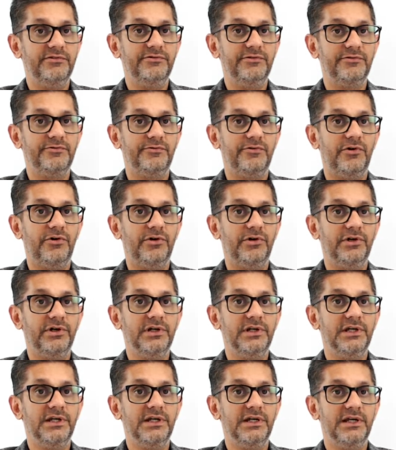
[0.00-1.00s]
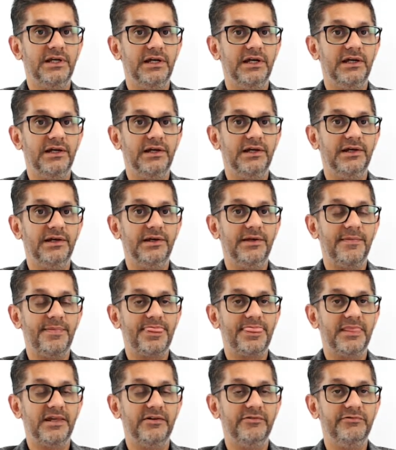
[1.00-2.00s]
for a
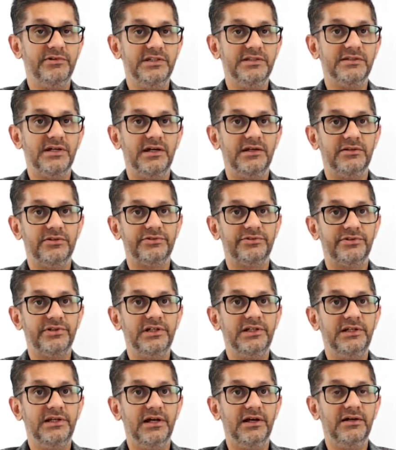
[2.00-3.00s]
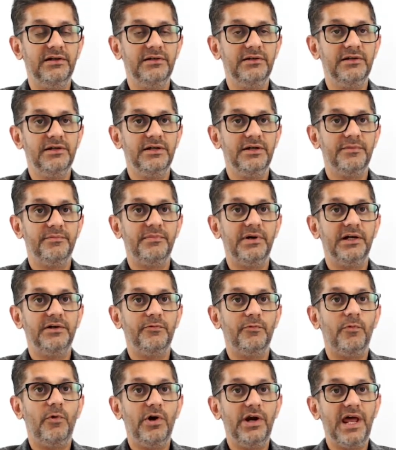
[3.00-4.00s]
visa in Australia. But
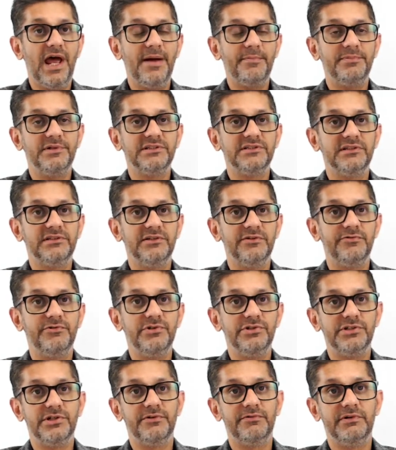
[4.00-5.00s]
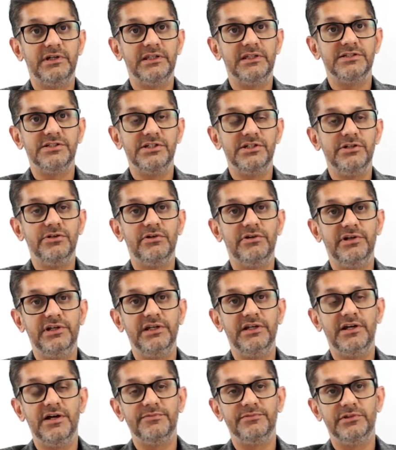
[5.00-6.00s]
what happens in the future, whether she or he
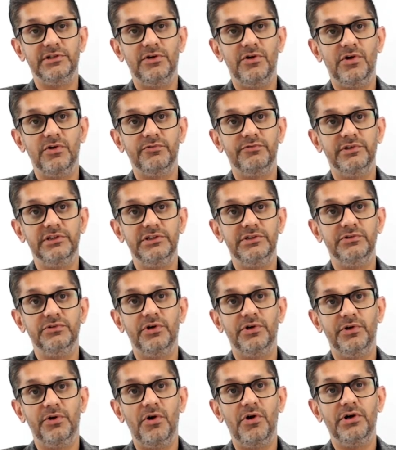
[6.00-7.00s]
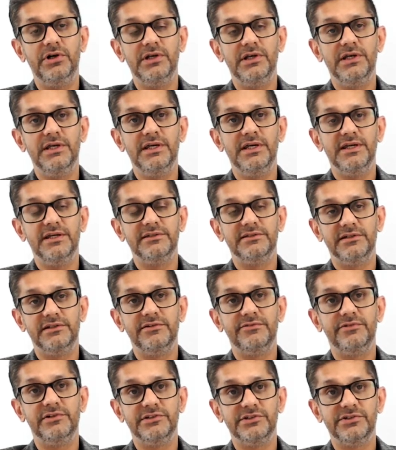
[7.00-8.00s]
comes along with you or not, is a
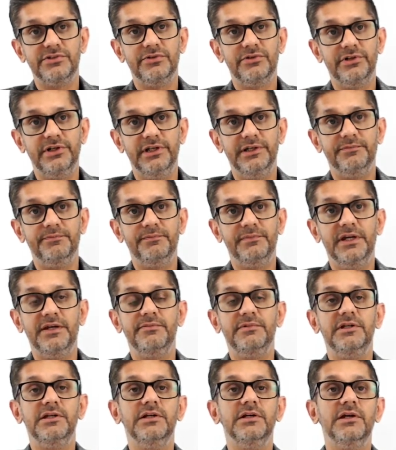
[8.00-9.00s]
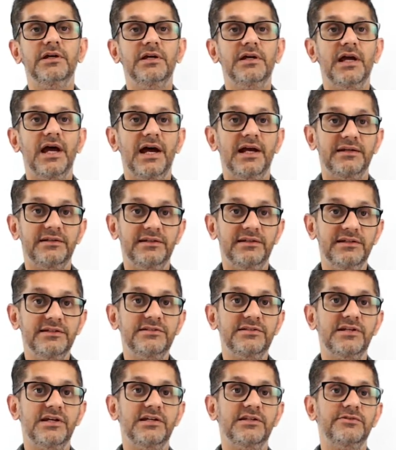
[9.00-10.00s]
different story. Maybe at this
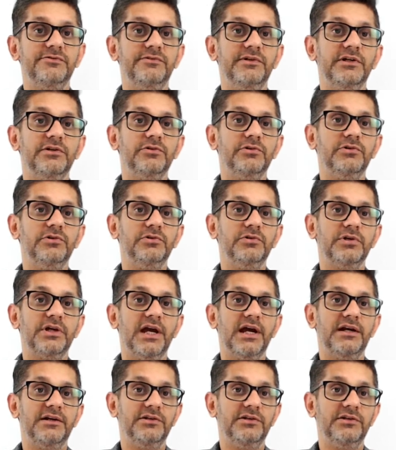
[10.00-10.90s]
stage we could look at